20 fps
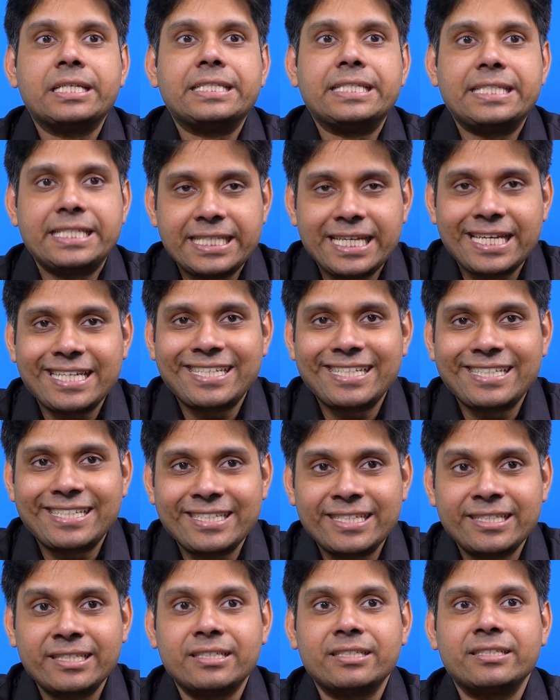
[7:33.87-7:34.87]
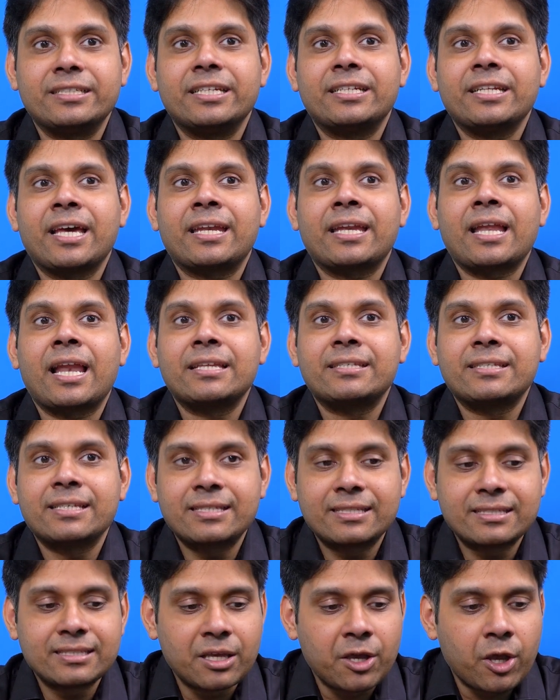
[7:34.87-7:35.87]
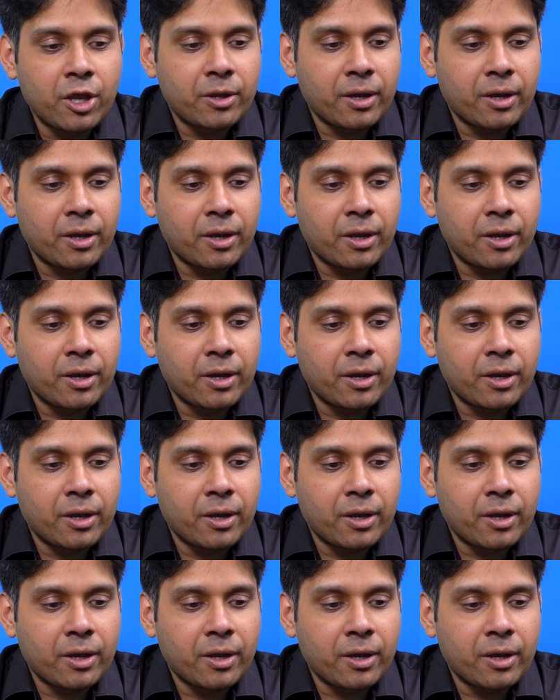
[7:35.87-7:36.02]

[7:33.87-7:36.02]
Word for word: CADD data analysis,